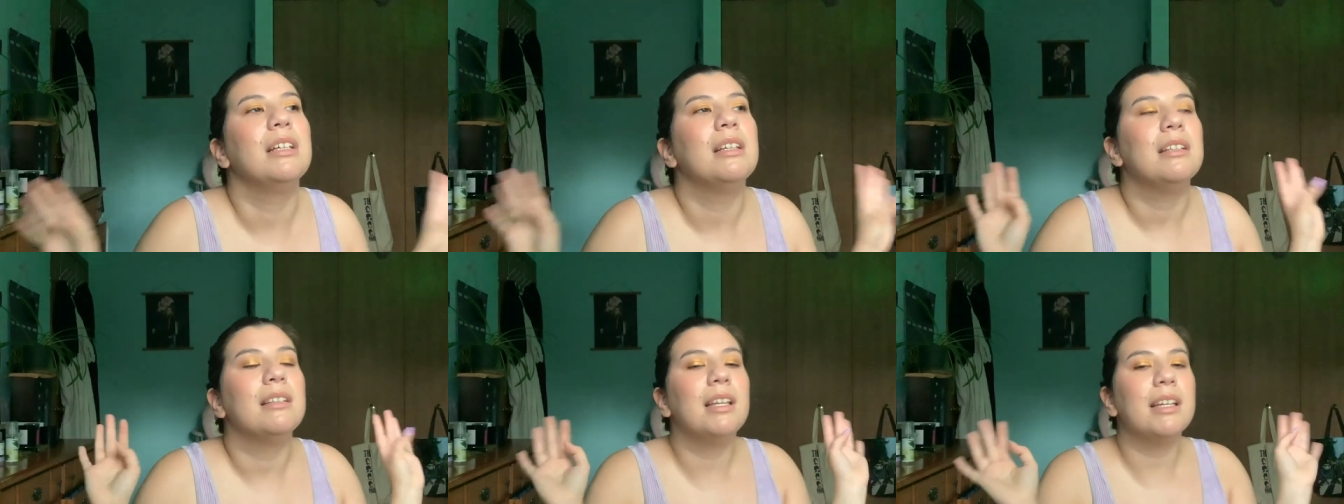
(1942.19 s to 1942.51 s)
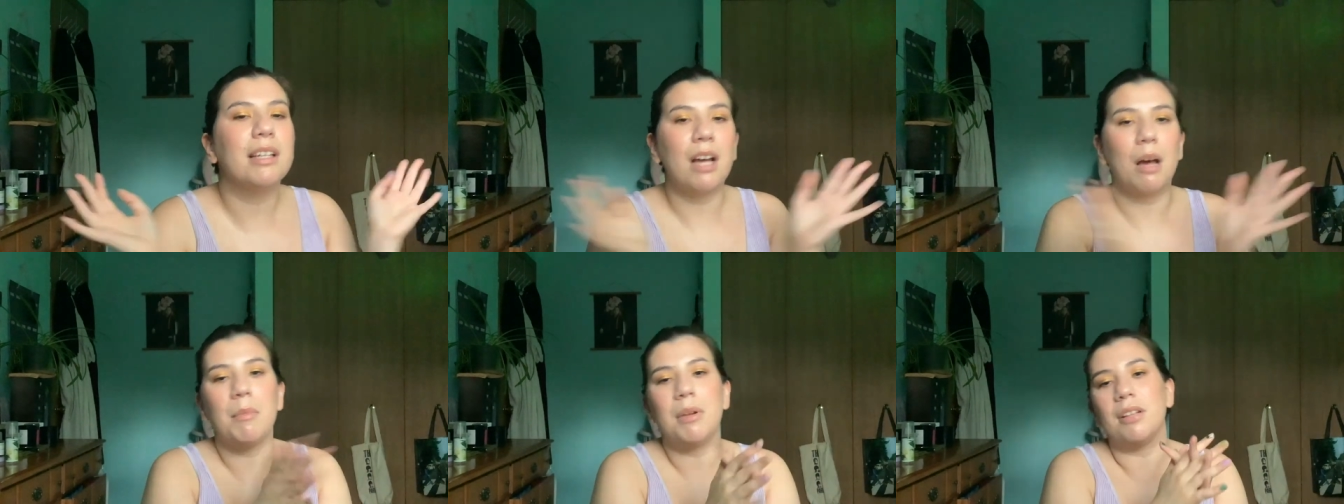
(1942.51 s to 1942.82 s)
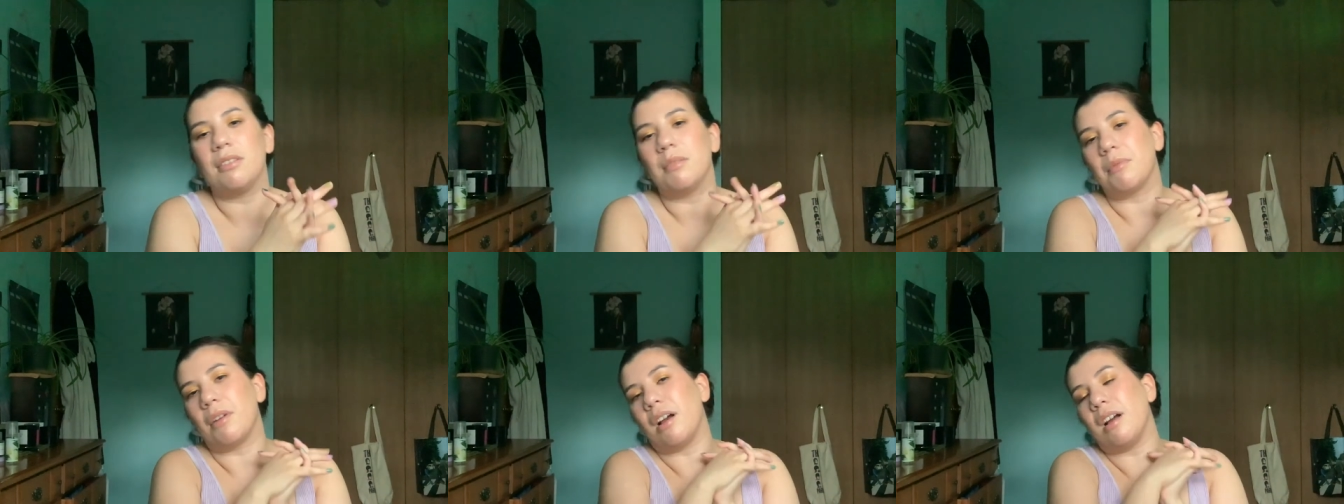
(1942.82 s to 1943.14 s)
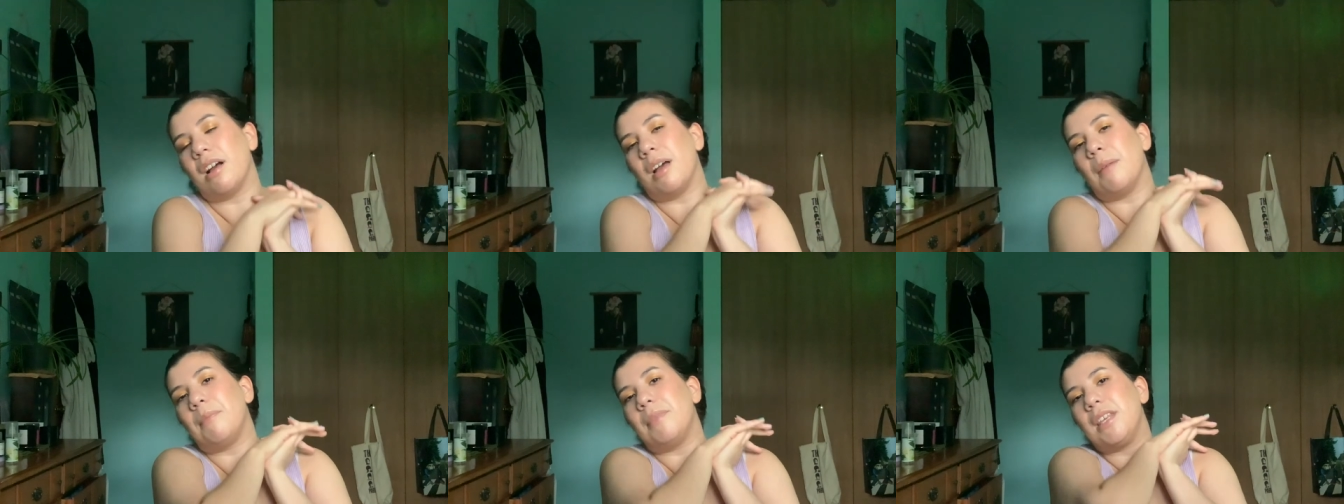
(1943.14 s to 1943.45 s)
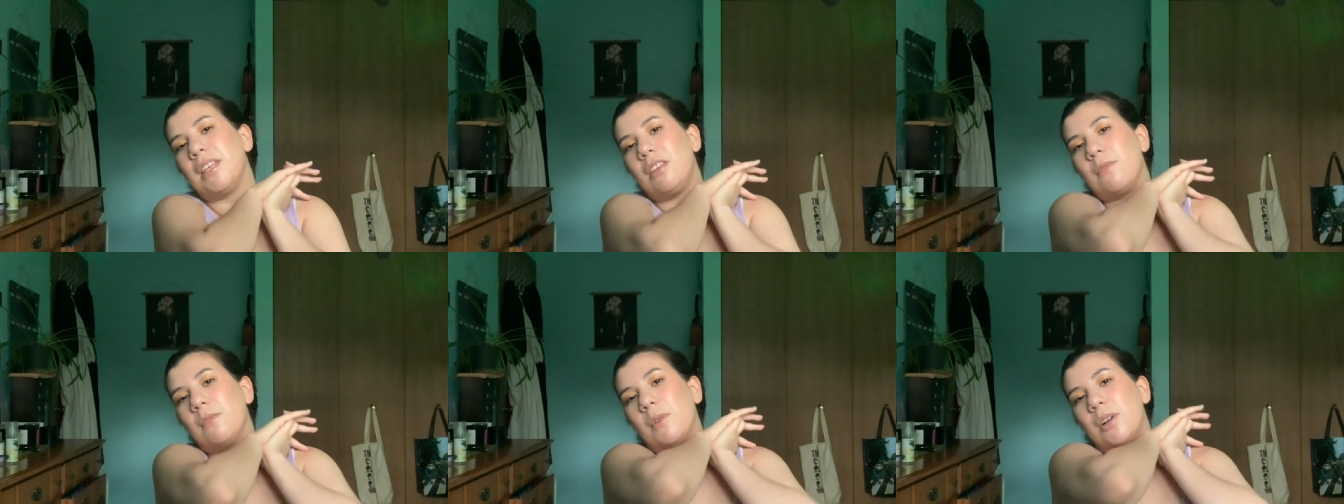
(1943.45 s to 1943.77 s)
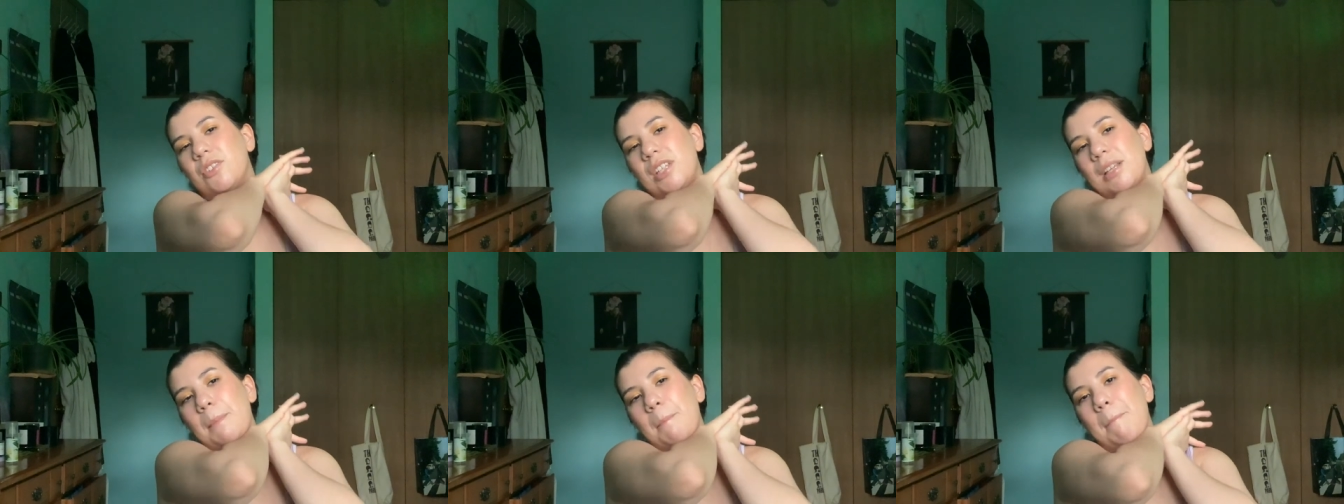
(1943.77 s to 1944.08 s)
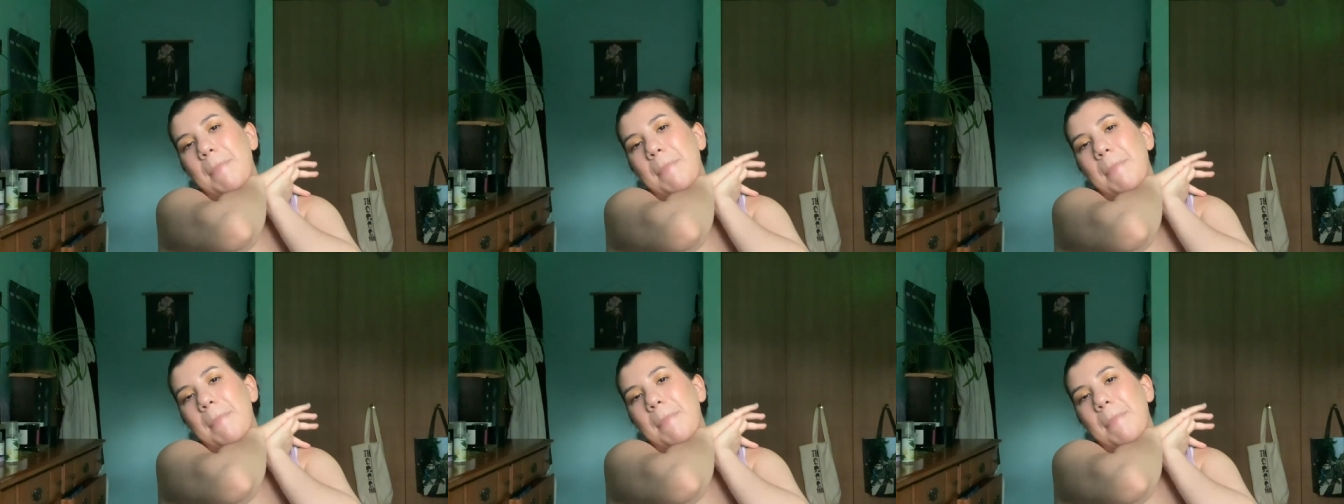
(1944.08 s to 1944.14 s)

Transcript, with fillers: Like, comment, and subscribe. Thank you for watching.